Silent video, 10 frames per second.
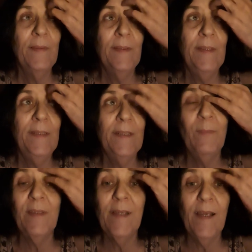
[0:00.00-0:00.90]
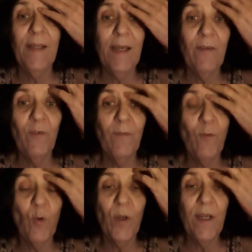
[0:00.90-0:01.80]
Yeah, I've been saying that for
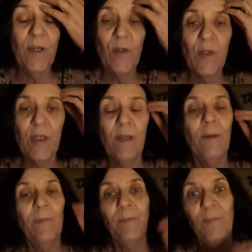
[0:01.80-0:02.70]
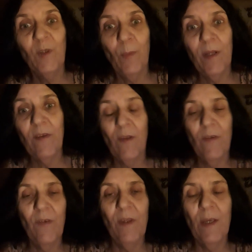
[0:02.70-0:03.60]
four years. Nobody's
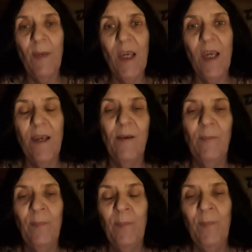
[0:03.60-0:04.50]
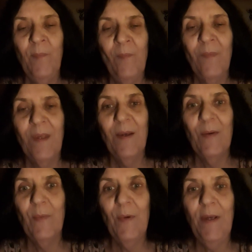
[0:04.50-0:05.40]
listened to me.
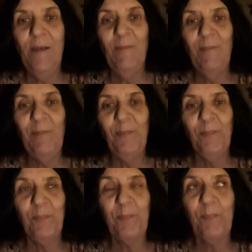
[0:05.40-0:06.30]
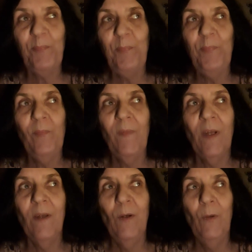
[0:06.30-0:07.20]
Right?
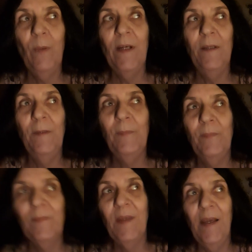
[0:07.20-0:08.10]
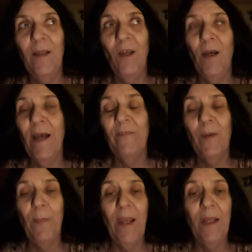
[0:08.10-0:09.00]
Oh, well. They'll all have to
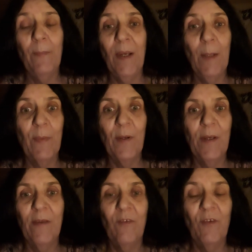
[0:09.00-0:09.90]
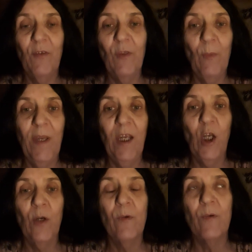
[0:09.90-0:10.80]
pay the piper. That's just the way it
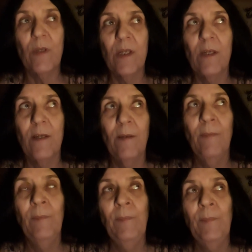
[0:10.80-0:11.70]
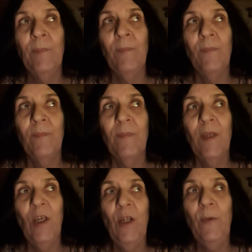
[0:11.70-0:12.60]
goes.
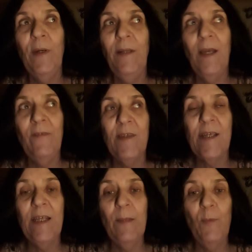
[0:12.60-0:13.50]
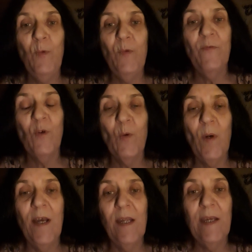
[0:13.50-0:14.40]
You know what? I haven't seen the moon for a
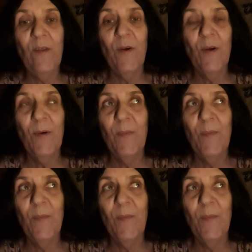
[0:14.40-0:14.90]
while either.